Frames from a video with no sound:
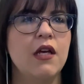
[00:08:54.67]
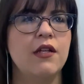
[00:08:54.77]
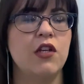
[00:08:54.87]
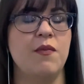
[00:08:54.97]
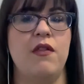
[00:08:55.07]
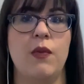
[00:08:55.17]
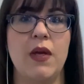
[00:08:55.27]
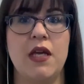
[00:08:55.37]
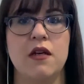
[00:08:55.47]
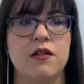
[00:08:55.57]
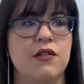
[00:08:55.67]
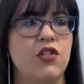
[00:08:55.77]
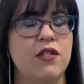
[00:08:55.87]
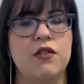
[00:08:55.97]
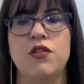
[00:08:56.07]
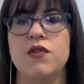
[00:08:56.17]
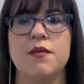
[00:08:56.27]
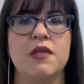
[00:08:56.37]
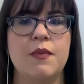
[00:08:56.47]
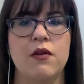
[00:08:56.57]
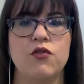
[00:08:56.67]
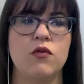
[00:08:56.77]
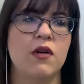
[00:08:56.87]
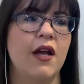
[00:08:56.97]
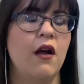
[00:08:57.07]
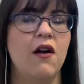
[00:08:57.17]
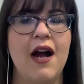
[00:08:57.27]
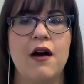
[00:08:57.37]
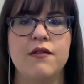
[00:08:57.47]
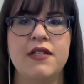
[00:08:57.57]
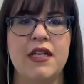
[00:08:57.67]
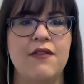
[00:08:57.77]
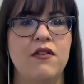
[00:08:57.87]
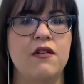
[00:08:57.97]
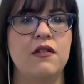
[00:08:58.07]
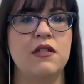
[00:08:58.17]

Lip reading: took me 3 years just to do some spiritual work and ground to even